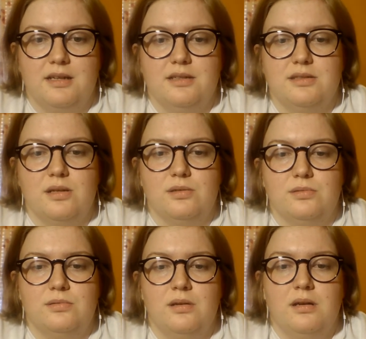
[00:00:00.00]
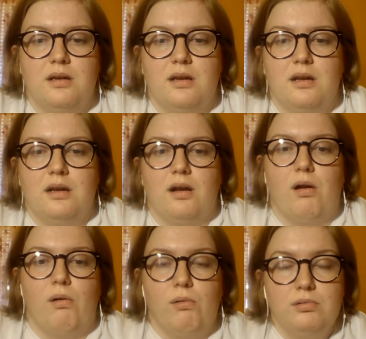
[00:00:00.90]
So
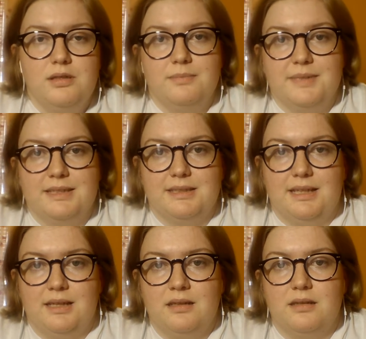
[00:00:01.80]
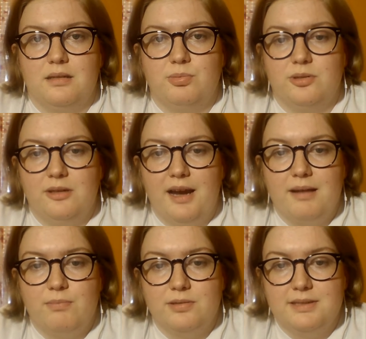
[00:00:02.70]
ultimately, the
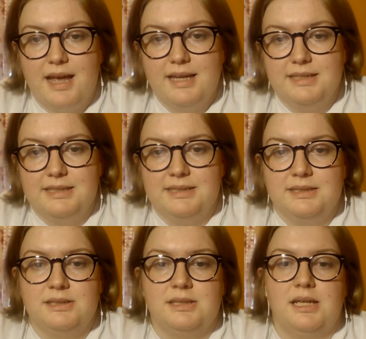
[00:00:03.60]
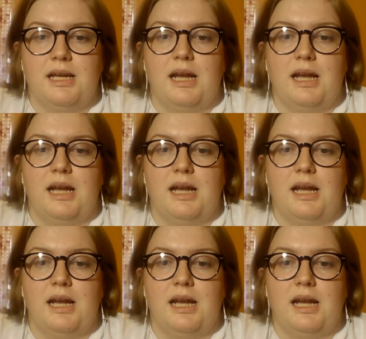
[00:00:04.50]
protagonist